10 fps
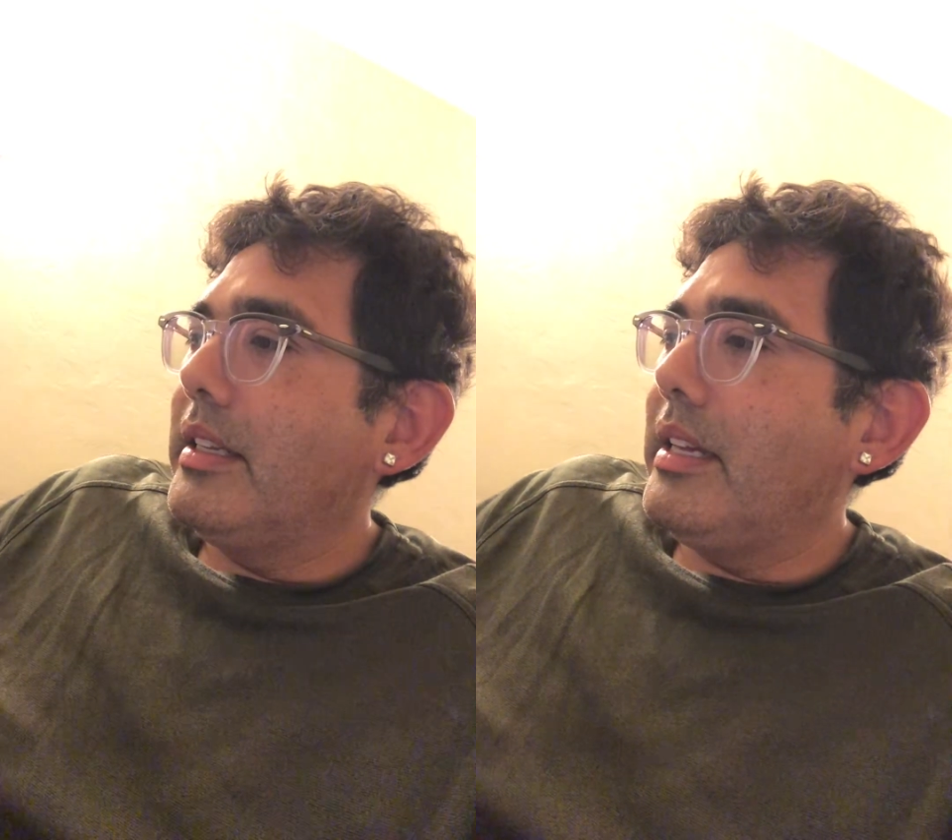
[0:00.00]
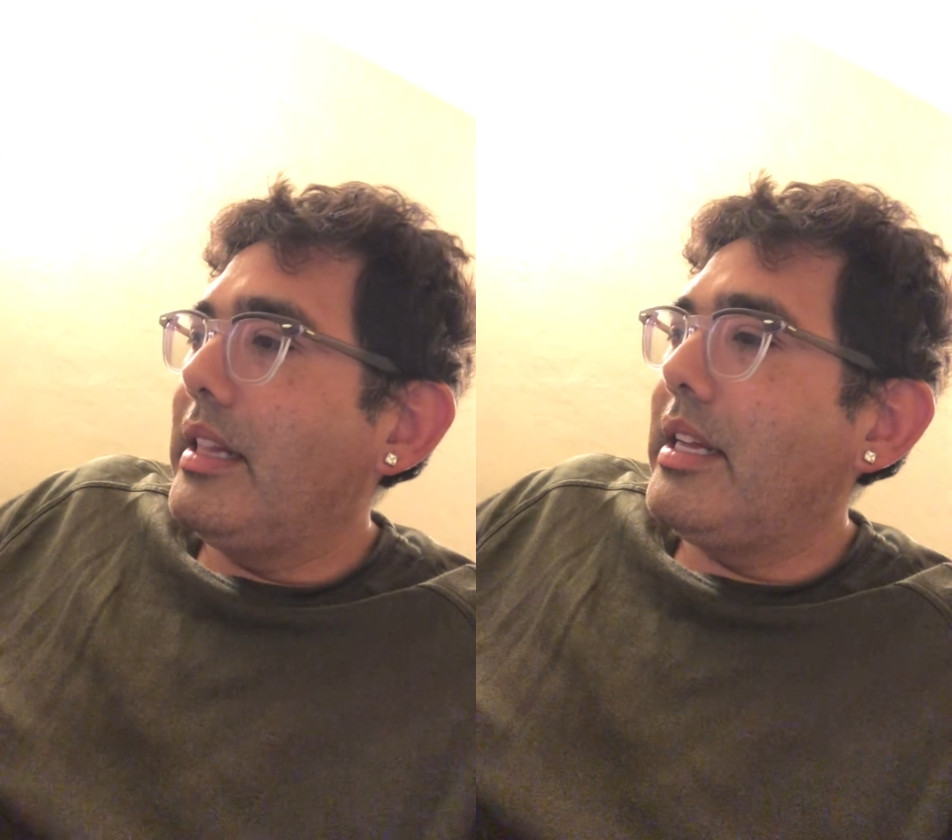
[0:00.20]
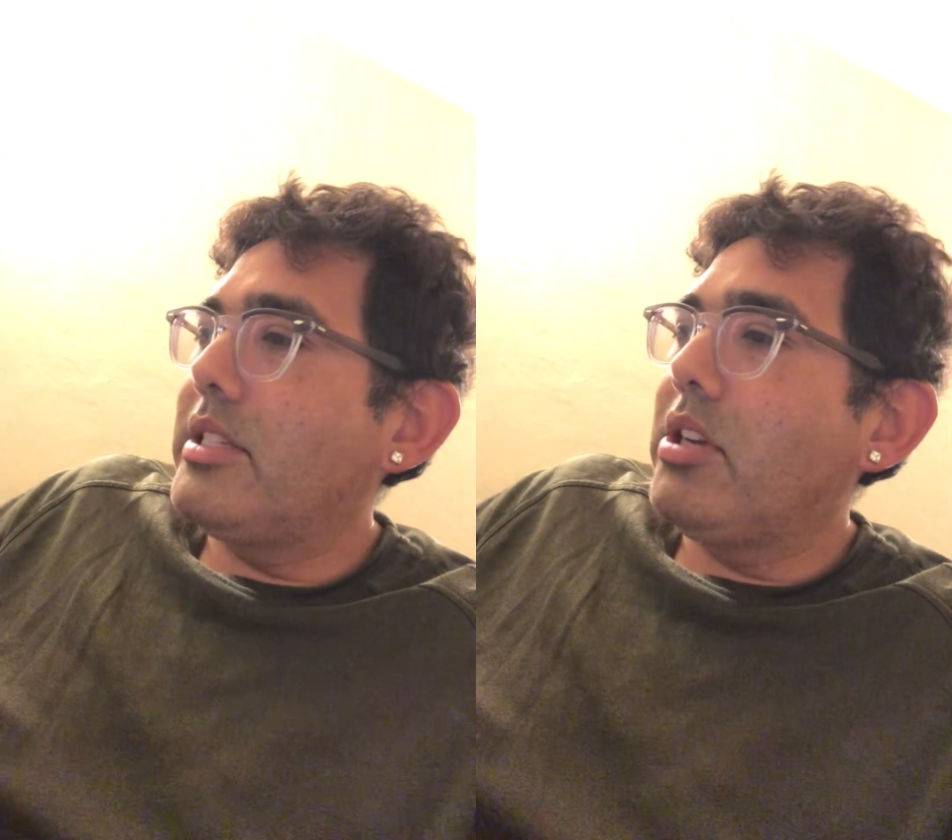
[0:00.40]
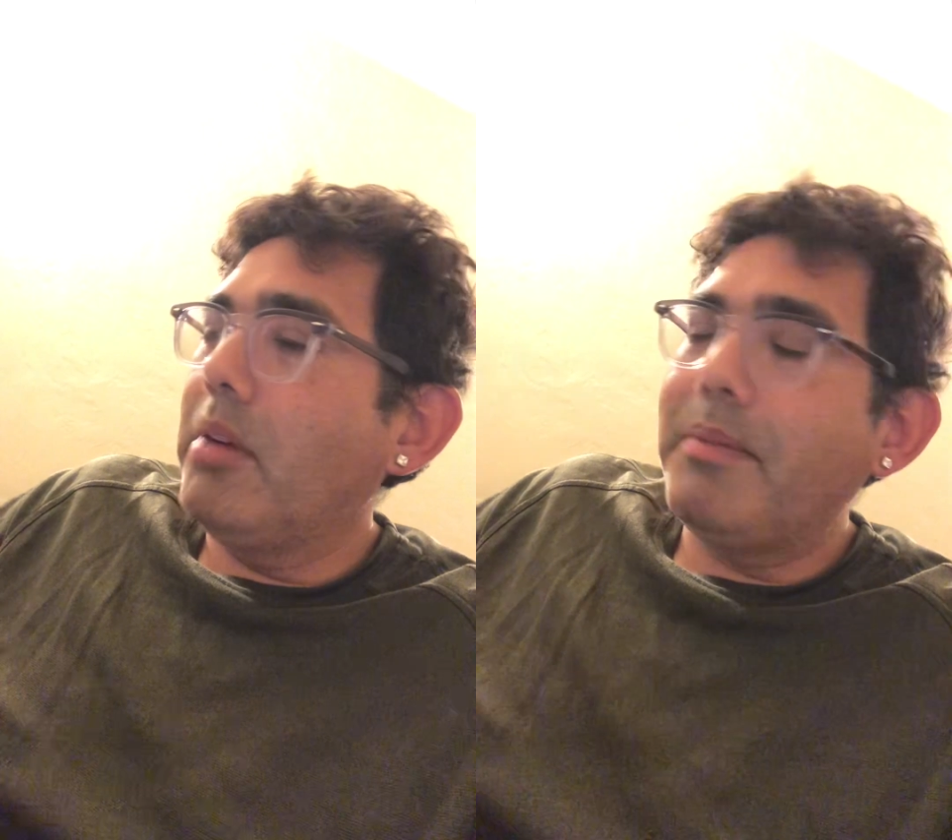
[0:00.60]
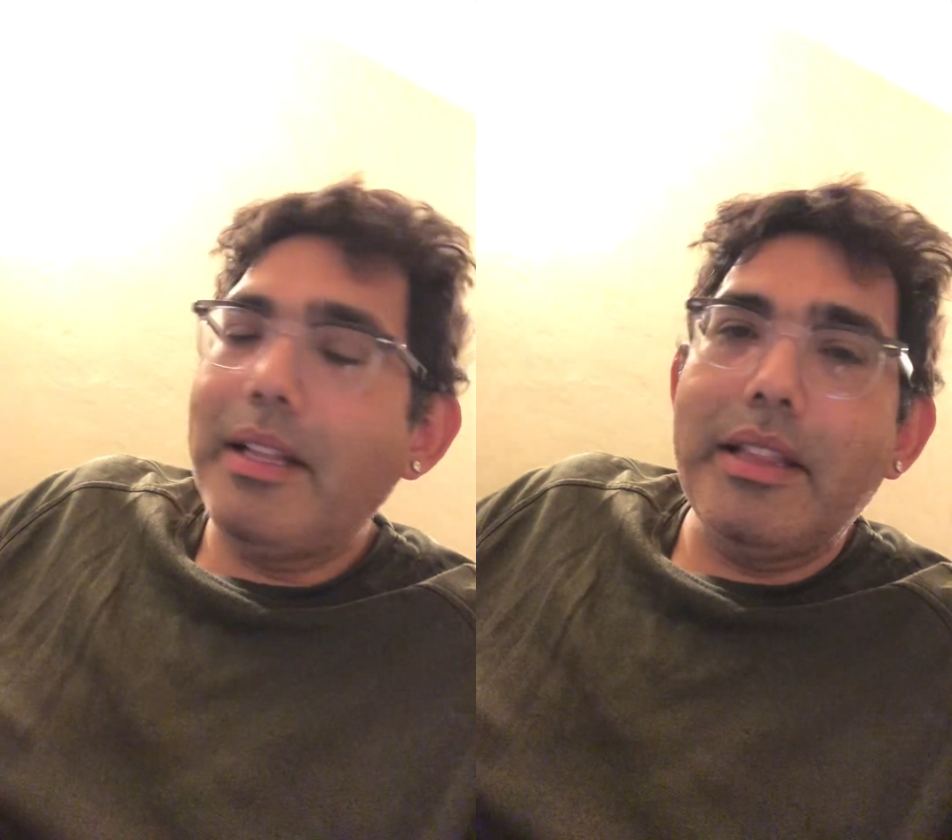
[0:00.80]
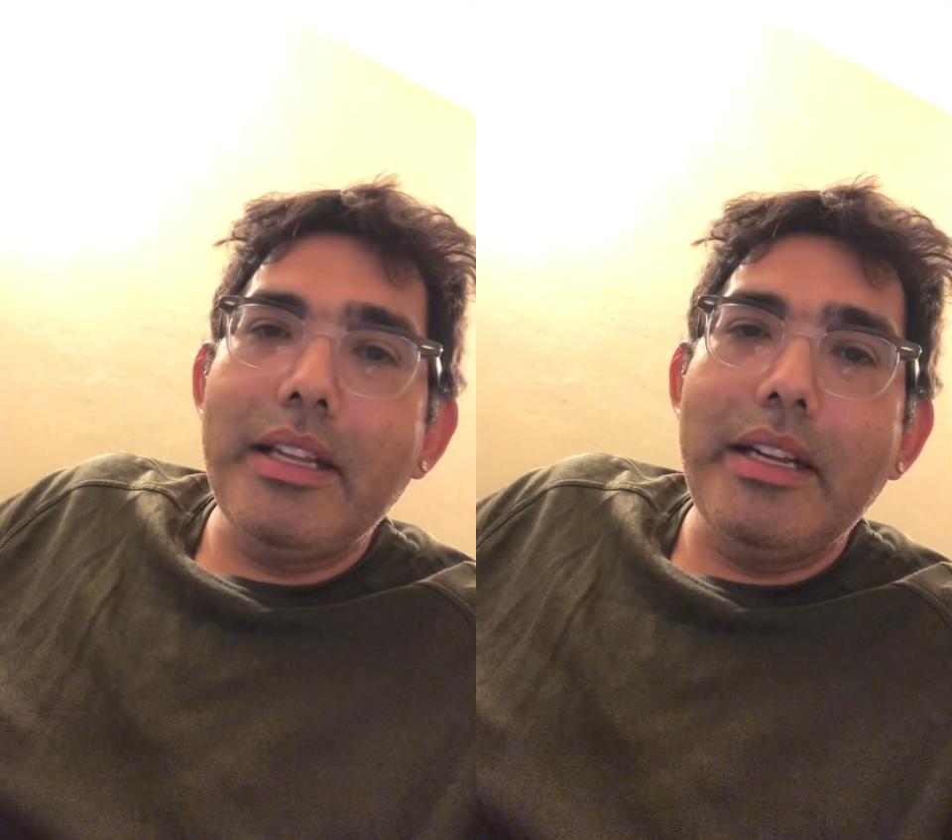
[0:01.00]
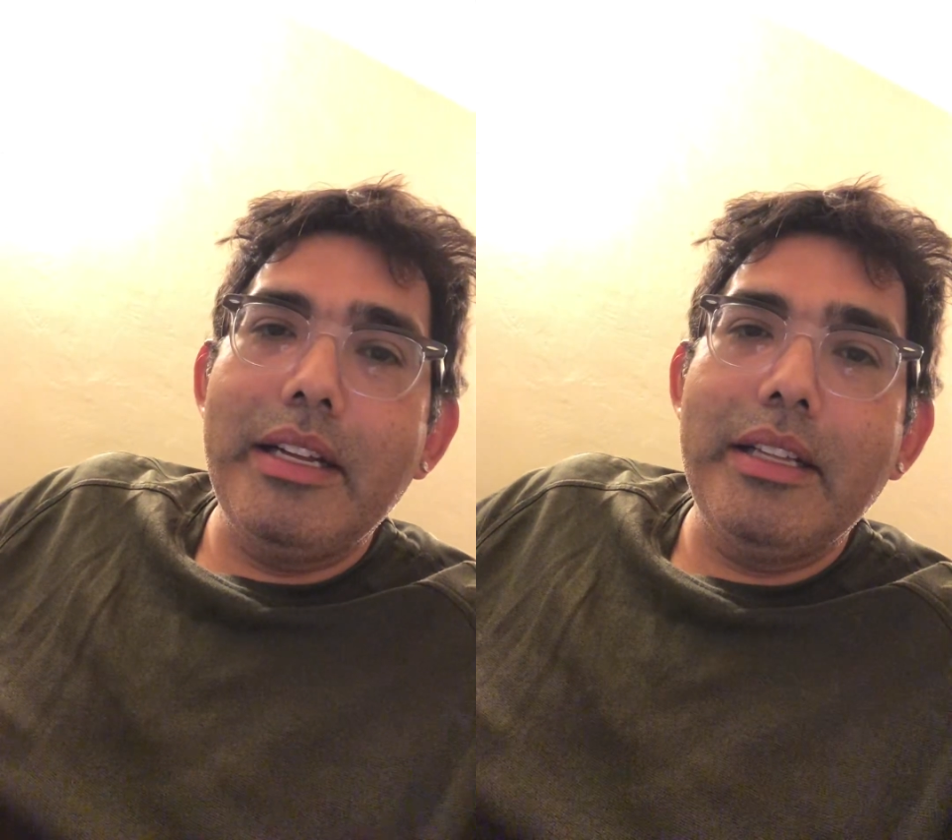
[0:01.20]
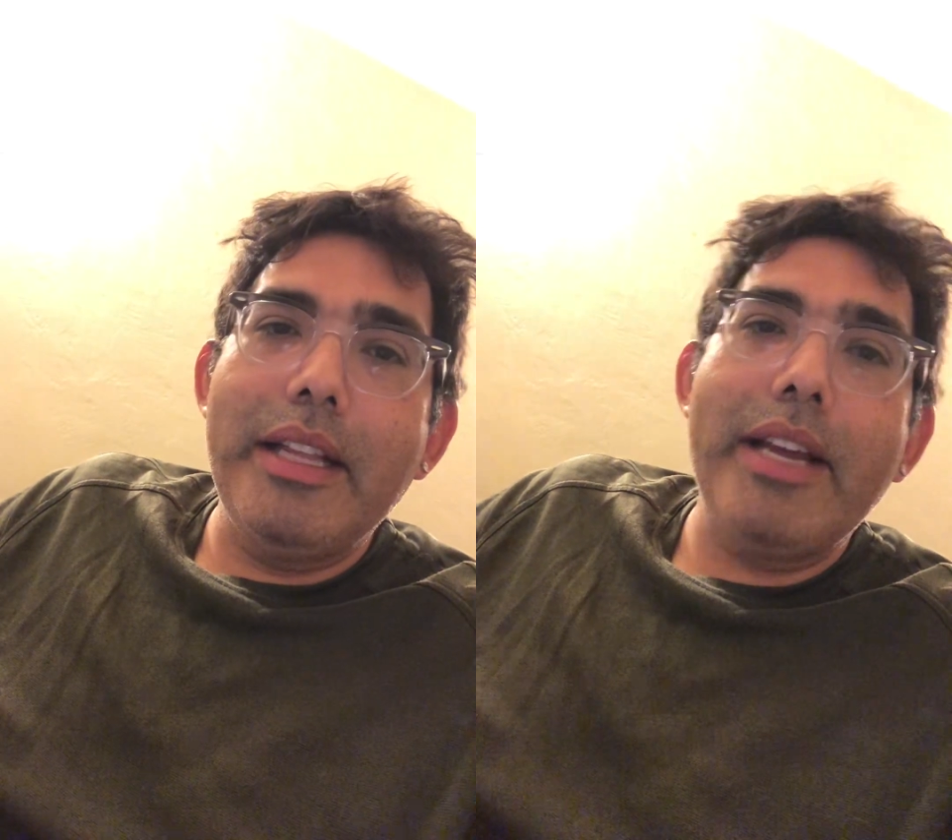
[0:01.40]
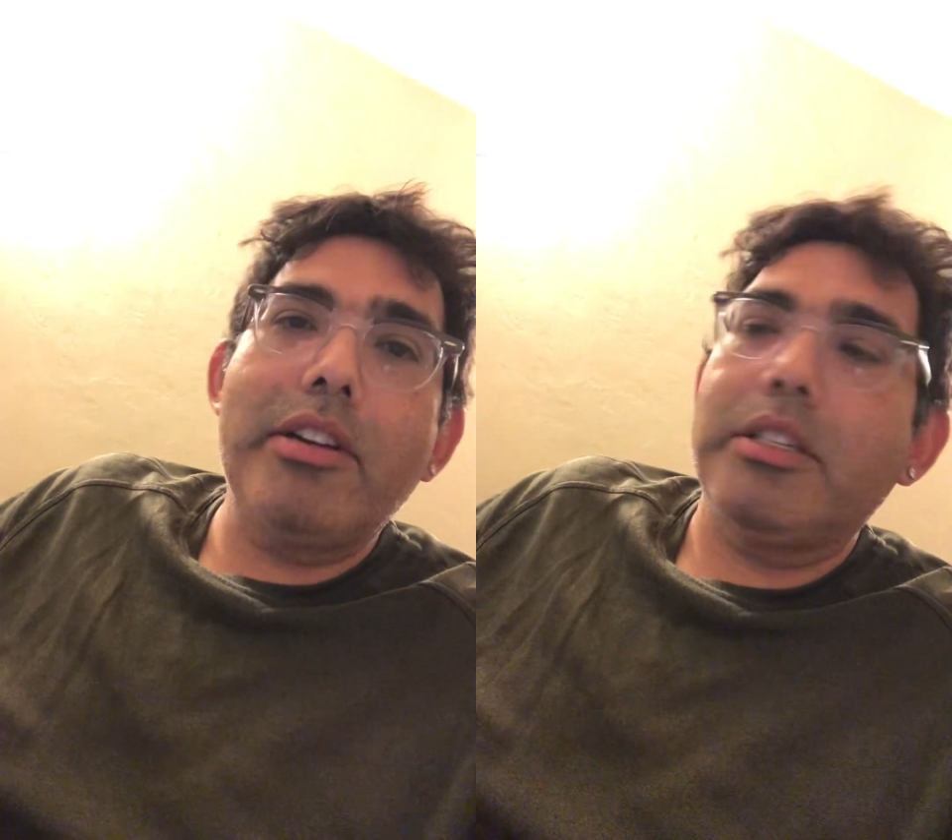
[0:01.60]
yeah, let's hope that the Lakers